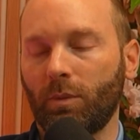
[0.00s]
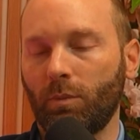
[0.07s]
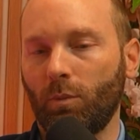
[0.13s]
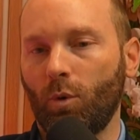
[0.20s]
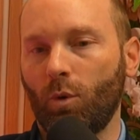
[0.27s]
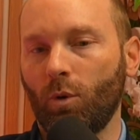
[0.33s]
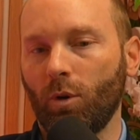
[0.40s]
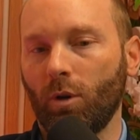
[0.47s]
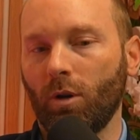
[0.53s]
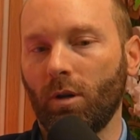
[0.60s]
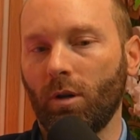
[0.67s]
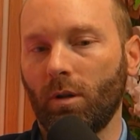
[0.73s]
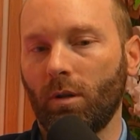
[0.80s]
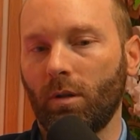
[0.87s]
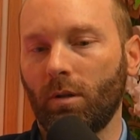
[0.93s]

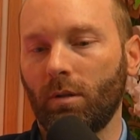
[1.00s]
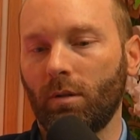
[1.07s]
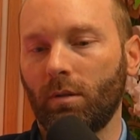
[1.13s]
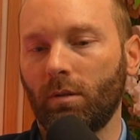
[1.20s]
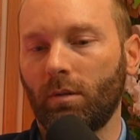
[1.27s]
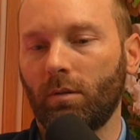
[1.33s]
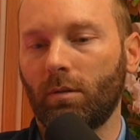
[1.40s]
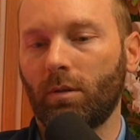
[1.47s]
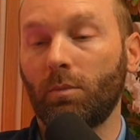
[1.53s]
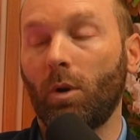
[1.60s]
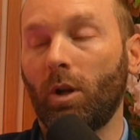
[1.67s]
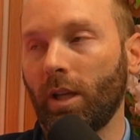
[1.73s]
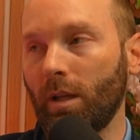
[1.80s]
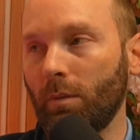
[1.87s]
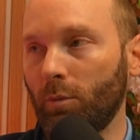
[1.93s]
more
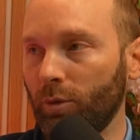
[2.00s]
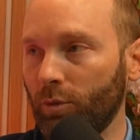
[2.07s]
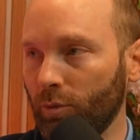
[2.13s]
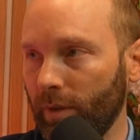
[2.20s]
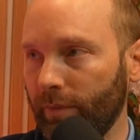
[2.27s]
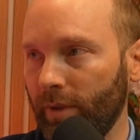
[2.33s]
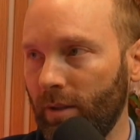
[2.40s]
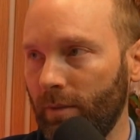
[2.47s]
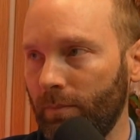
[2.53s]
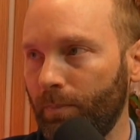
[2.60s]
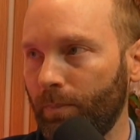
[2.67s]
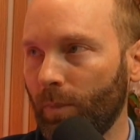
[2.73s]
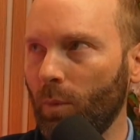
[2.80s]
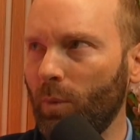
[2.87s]
small animal driven.